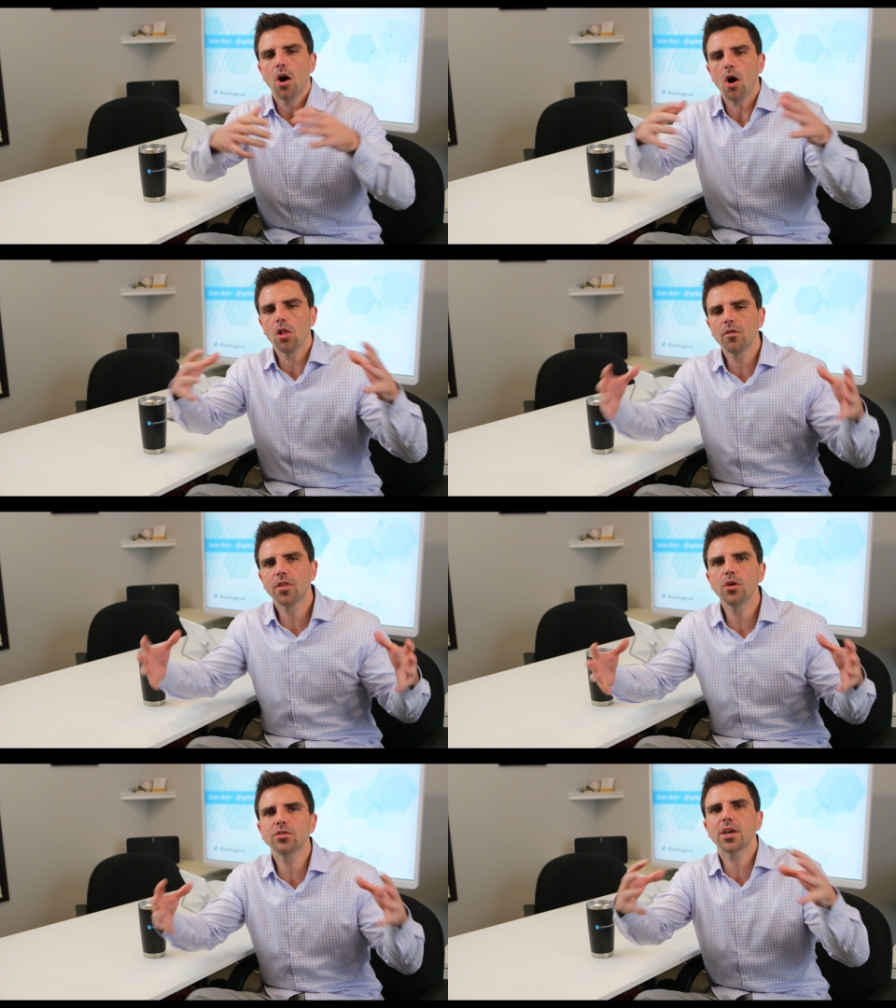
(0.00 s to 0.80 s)
All of
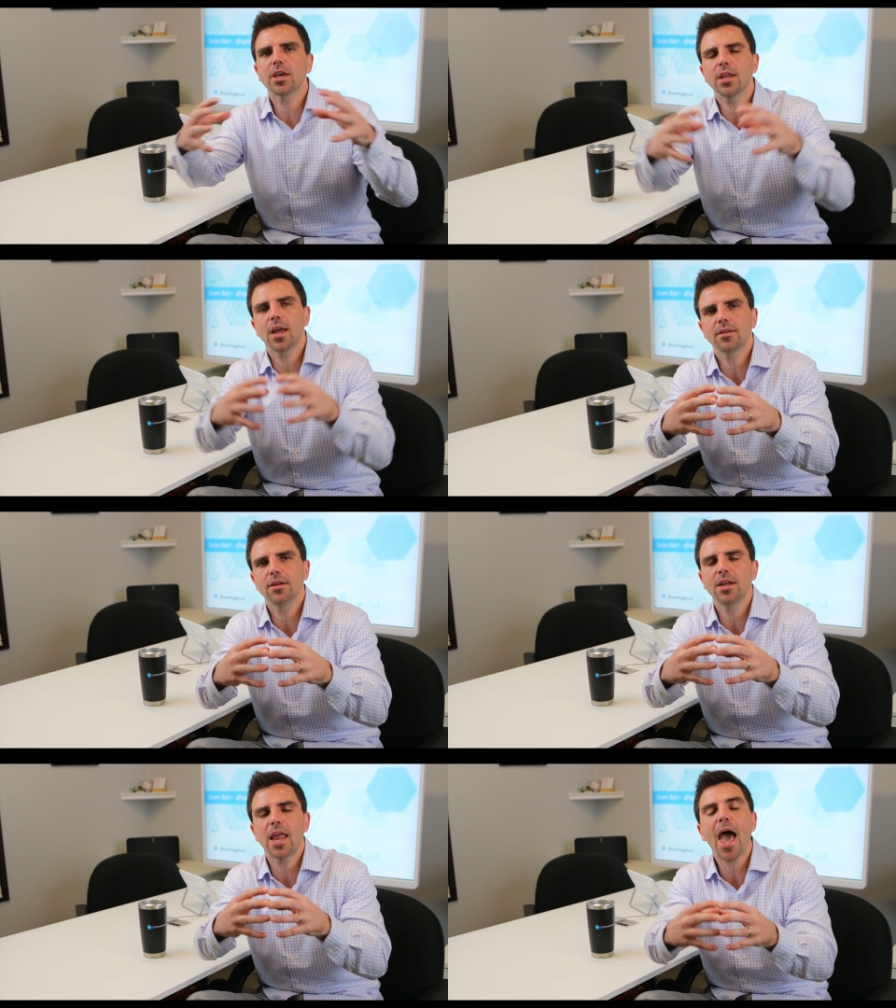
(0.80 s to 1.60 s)
those get
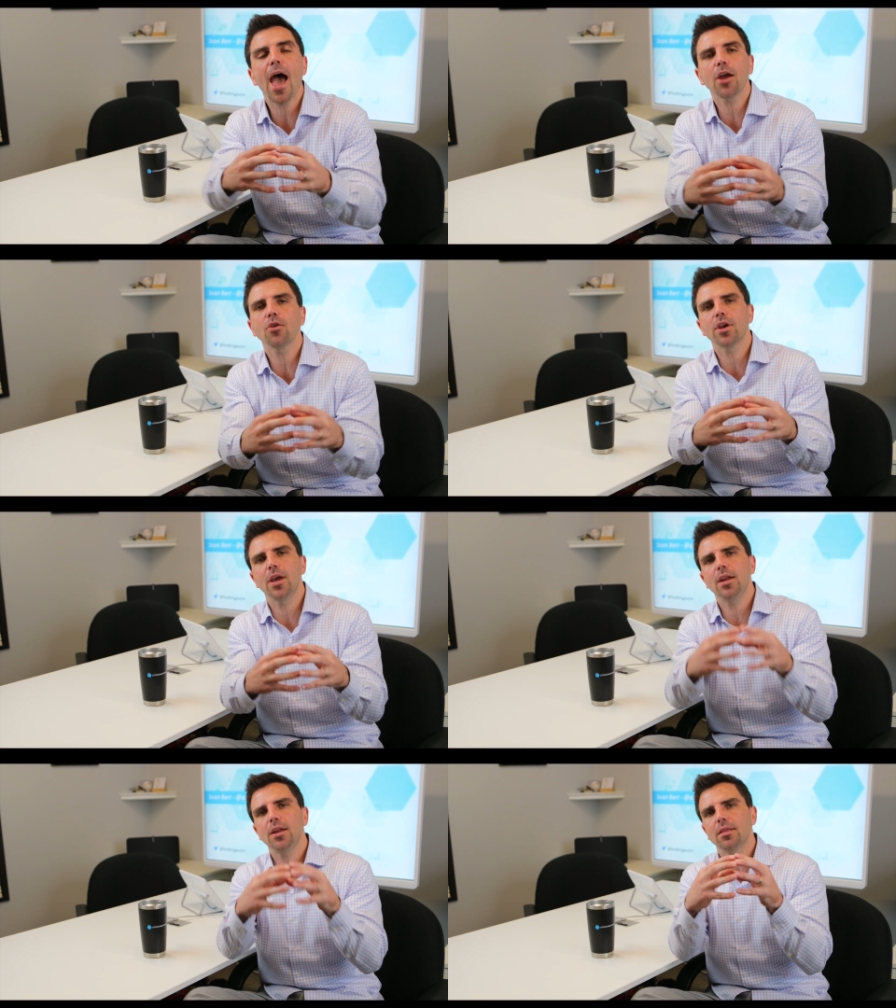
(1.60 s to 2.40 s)
connected and
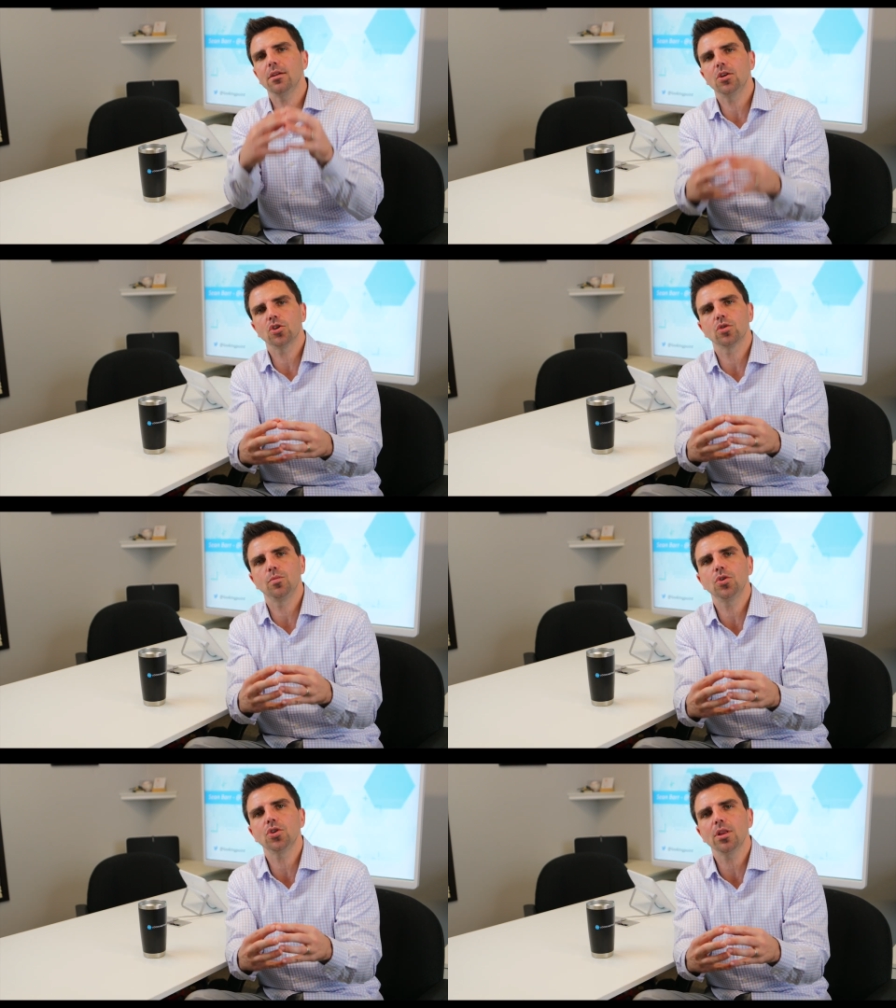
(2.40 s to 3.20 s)
aggregated at the
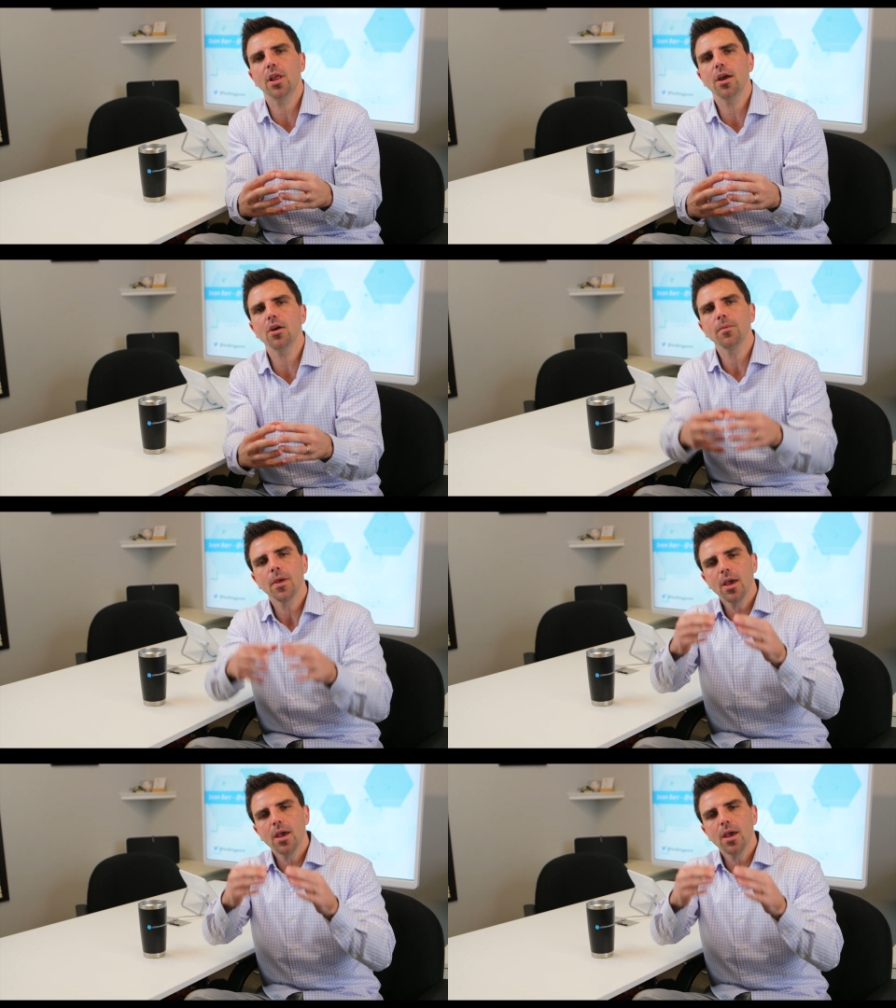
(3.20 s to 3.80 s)
distribution layer,